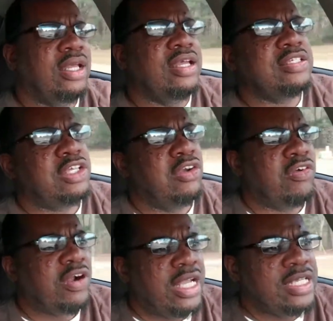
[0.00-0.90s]
It's
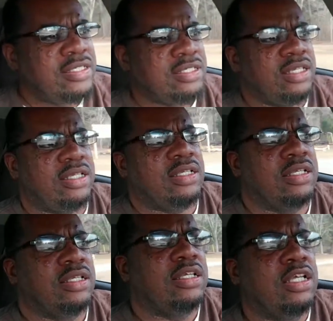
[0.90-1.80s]
crazy.
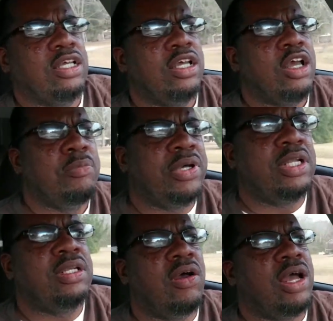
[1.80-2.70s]

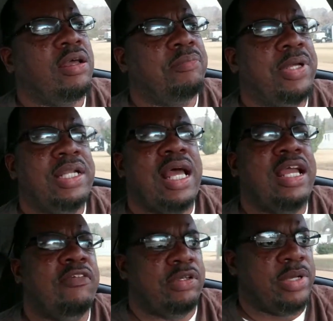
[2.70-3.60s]
But no, and but
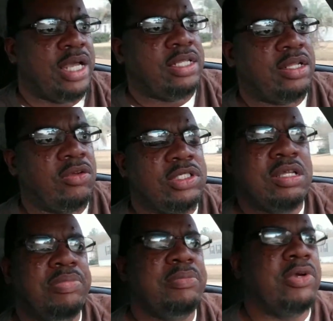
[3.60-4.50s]
not everybody though.
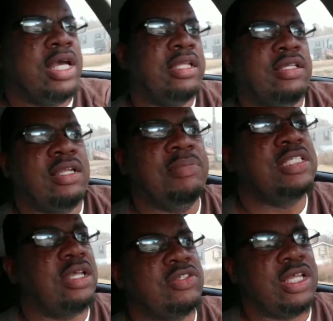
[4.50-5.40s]
Some people got there. Let me
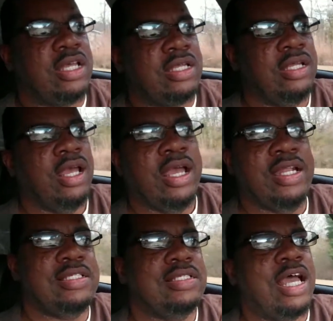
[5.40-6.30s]
tell you something.
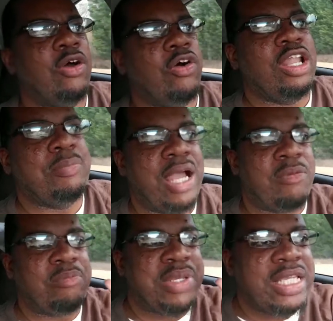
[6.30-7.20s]
And it's not all
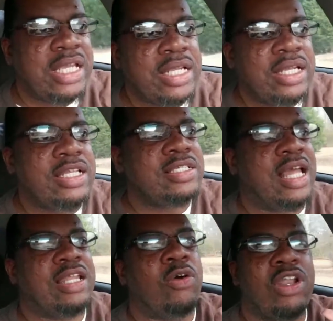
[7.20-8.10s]
about beating and it's
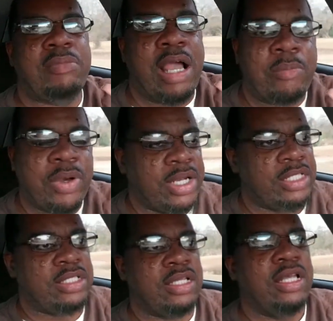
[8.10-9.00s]
not all about
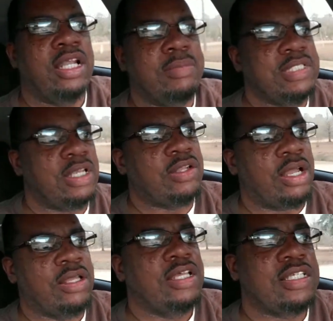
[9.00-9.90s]
punishing. Let me tell you
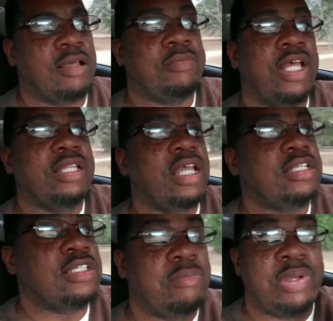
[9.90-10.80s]
though, something. There
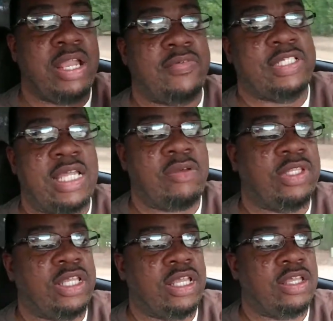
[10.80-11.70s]
are some parents out
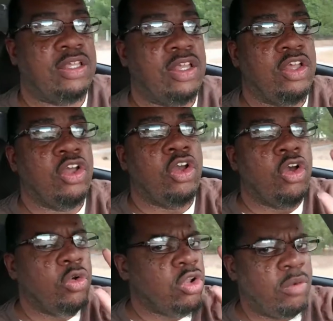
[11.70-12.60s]
there
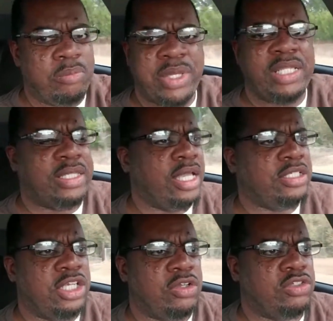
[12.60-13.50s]
who don't beat their
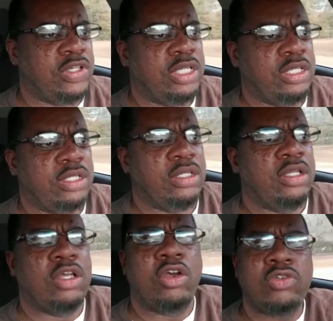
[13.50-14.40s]

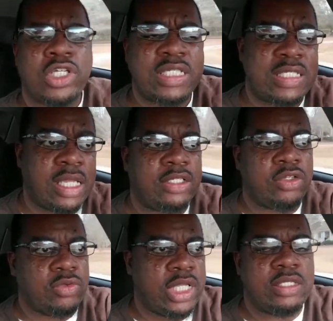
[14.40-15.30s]
children, who just say
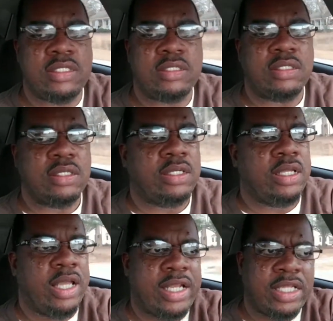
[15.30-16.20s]
do this,
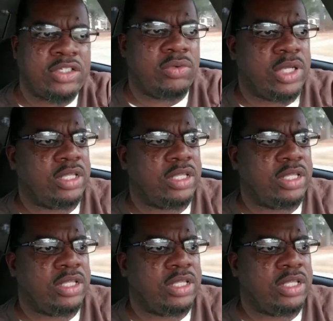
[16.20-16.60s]
and they do